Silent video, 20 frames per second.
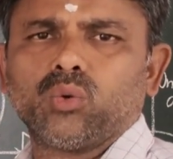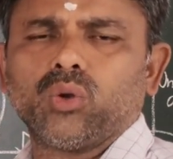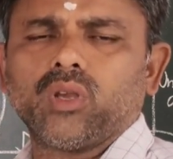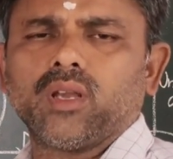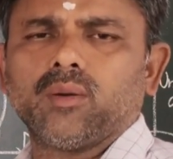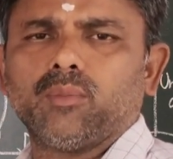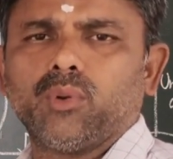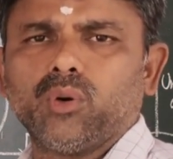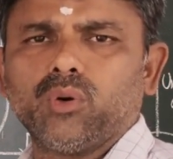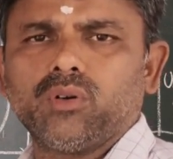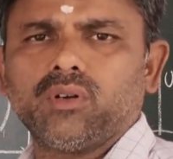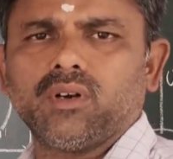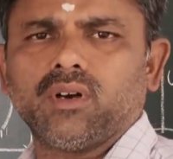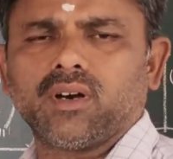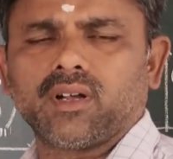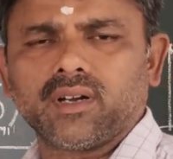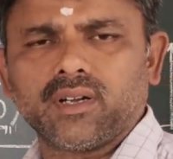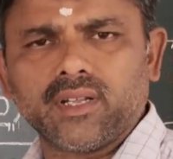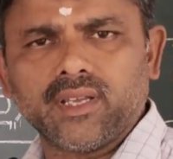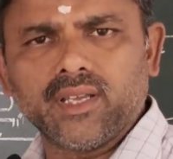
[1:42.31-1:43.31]
to about
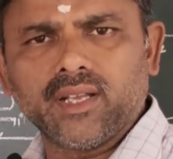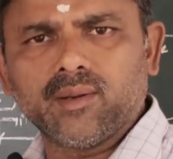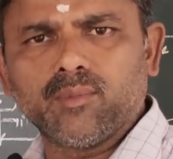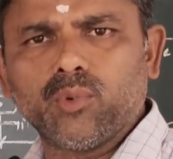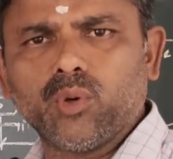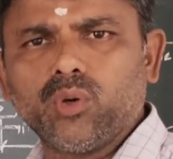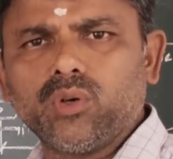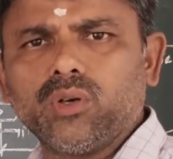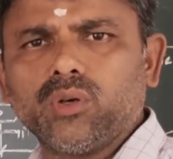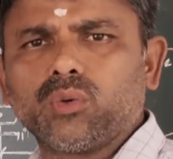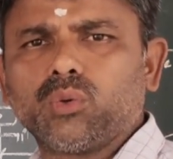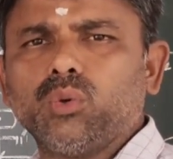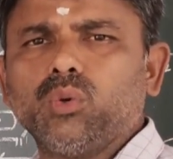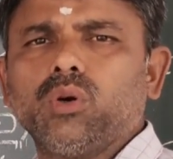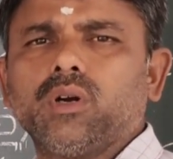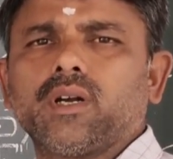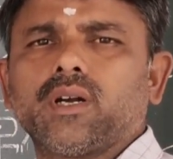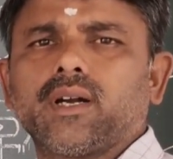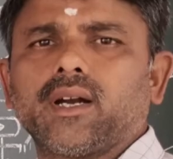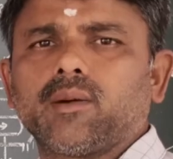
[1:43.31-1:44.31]
or near about
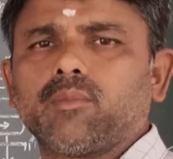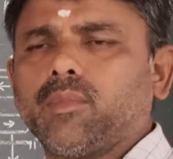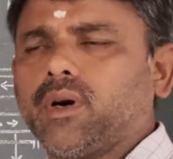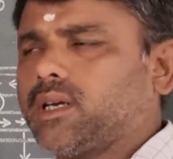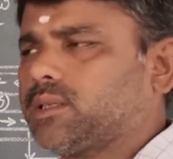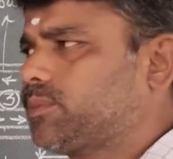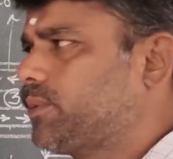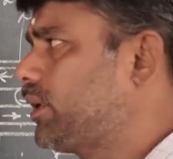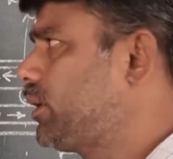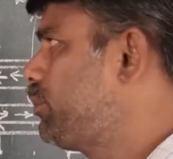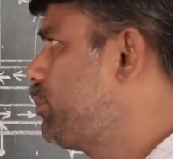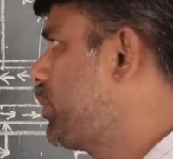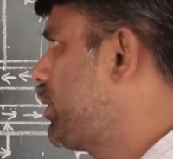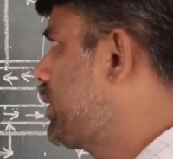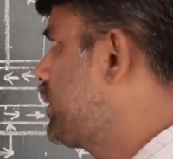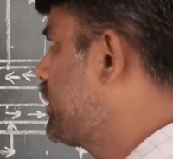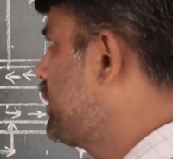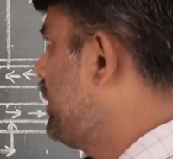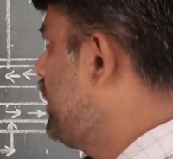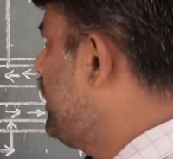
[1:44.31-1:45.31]
200 atmospheric
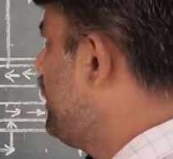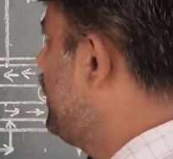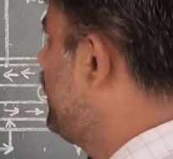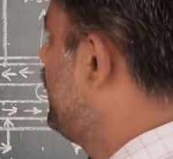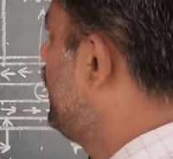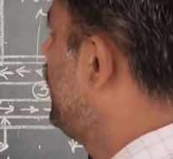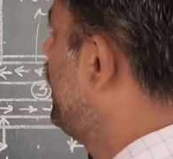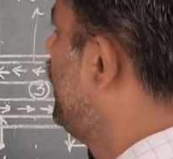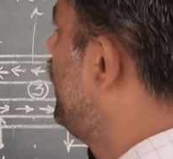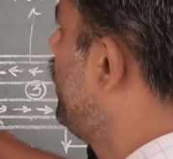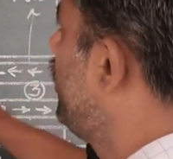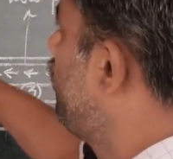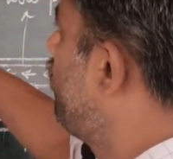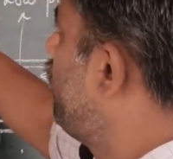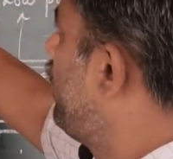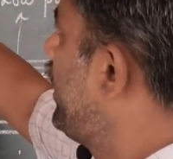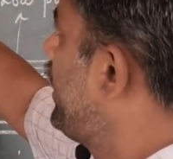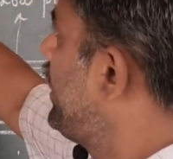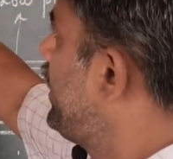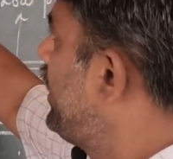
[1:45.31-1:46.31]
pressure
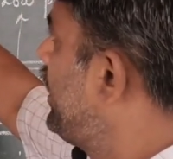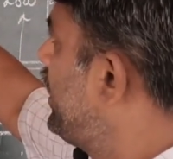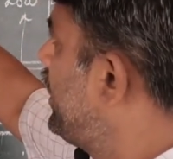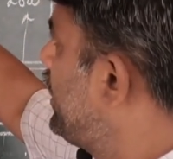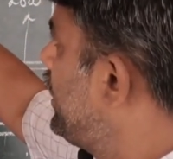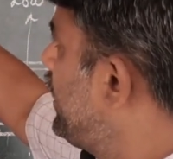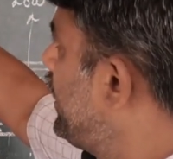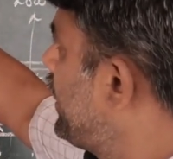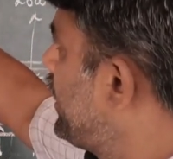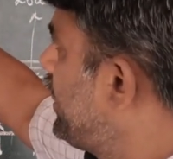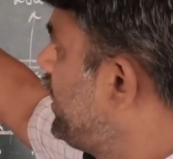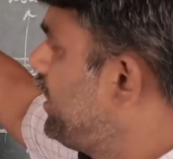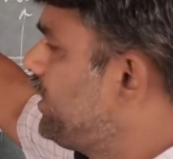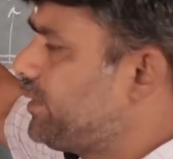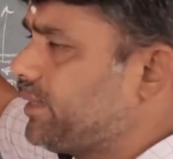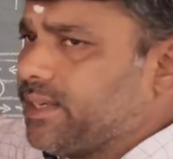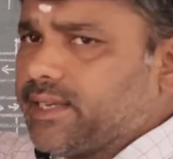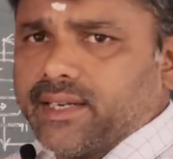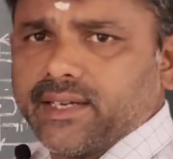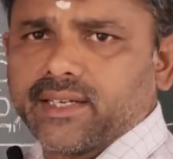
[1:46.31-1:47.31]
by
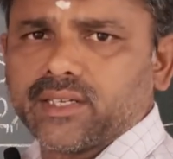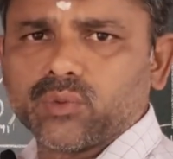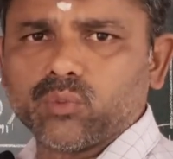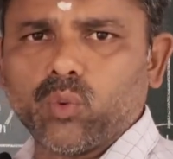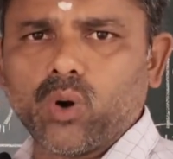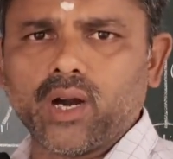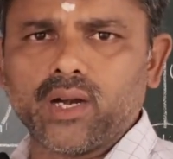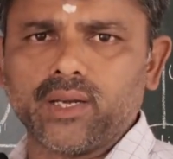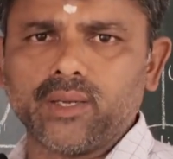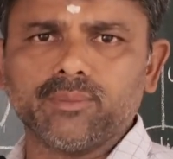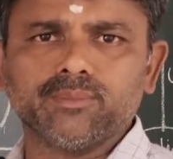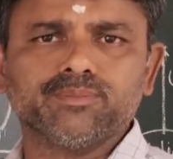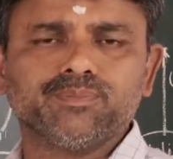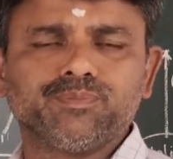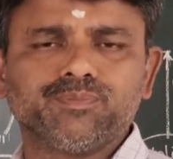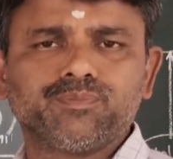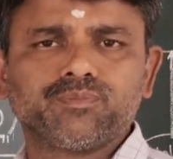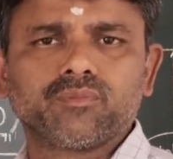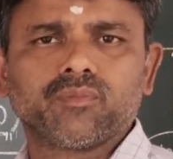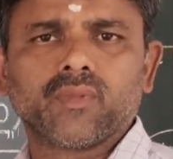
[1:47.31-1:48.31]
decreasing its
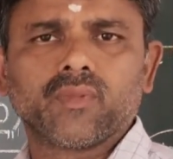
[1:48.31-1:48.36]
volume.